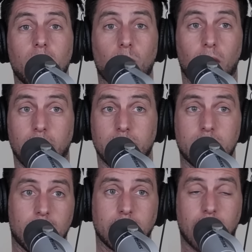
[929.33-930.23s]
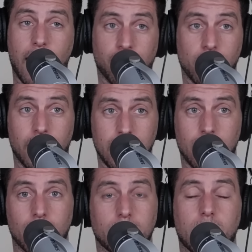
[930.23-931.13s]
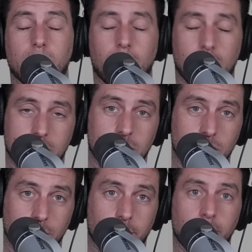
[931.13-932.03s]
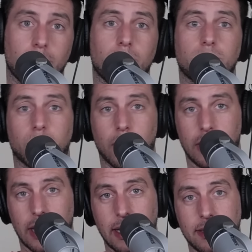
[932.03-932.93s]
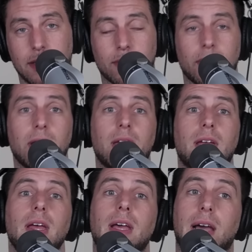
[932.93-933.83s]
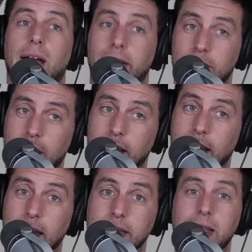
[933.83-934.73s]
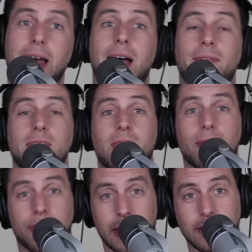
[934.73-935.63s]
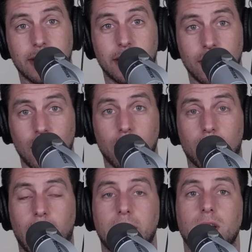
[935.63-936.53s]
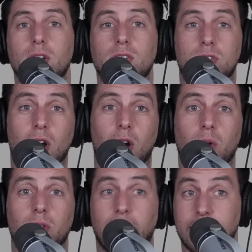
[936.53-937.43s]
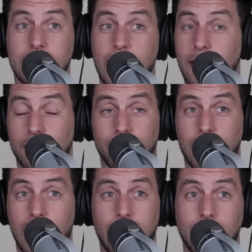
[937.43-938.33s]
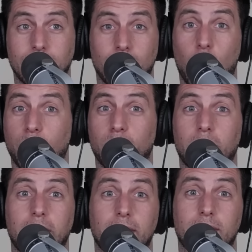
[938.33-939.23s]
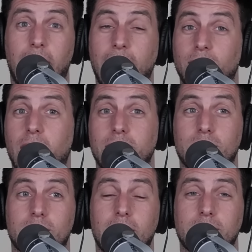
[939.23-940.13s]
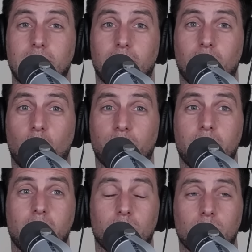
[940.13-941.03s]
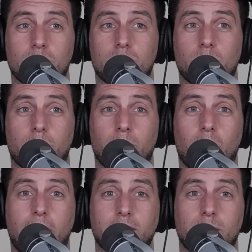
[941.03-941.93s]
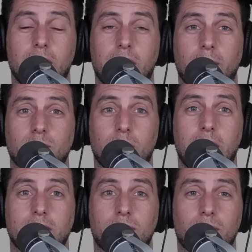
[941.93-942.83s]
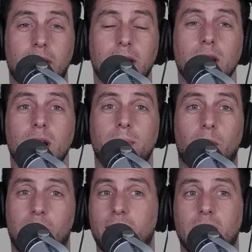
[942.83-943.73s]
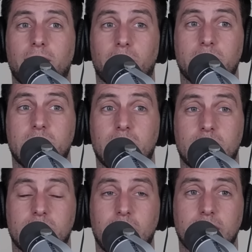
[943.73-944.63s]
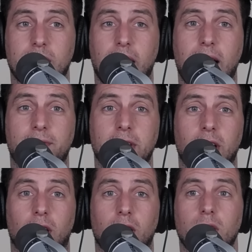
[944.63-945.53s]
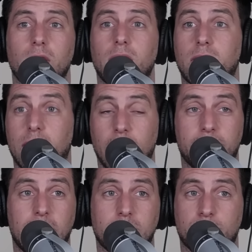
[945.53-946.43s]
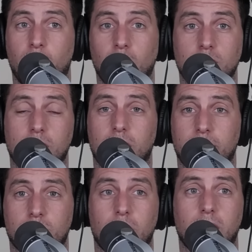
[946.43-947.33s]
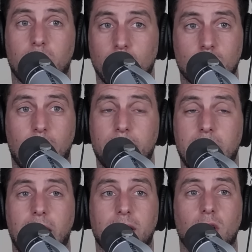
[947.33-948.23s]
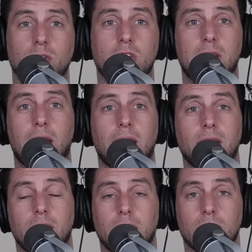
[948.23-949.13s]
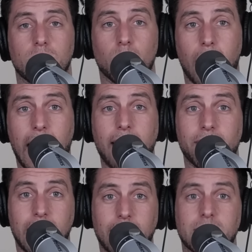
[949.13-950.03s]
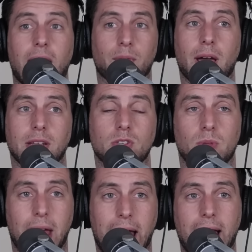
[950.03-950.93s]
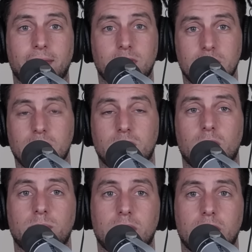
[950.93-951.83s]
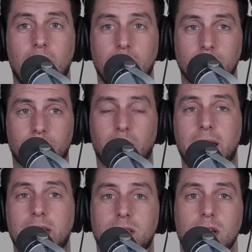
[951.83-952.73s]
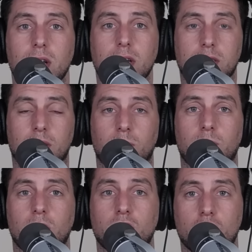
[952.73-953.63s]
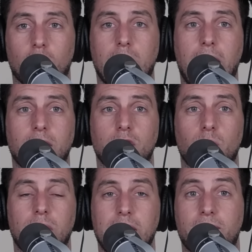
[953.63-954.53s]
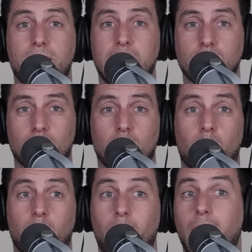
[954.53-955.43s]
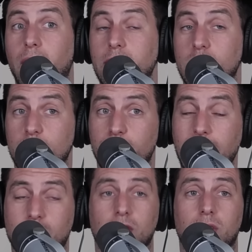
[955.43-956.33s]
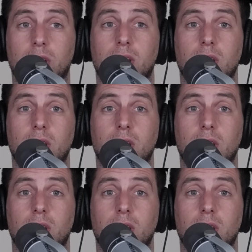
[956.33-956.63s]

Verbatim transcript: was, as everybody knows, they lost the Super Bowl 28 to 3. Kyle Shanahan left, and then things didn't go great. So let's say they hopefully have a lot of success here. Hopefully they don't lose a Super Bowl after being up 28 to 3. But whatever level of success they have here, Cliff gets poached and Cliff's ready to go try being a head coach again do they have the next guy ready? Do they have systems in, in place to ensure continuity if things are going well, especially